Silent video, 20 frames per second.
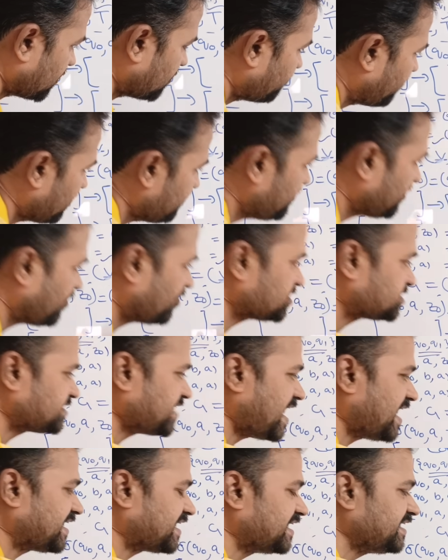Why? Because
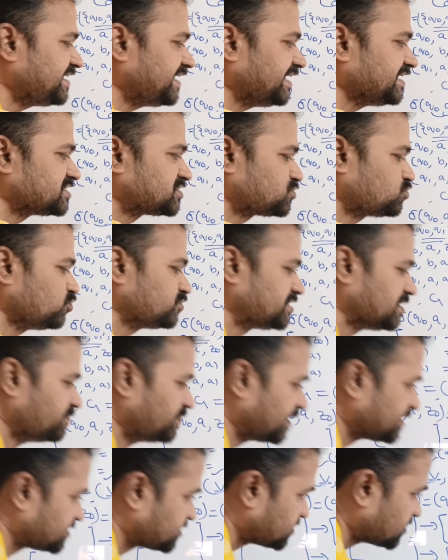stack contains two
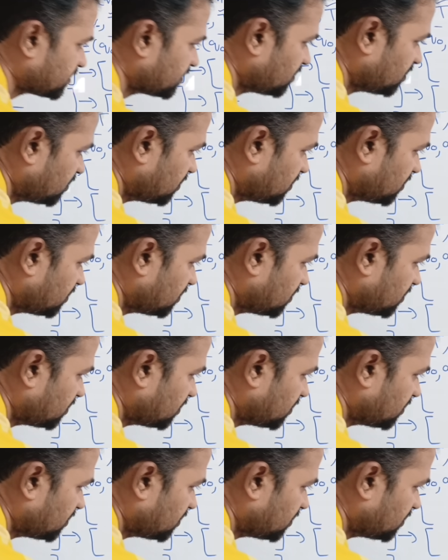symbols.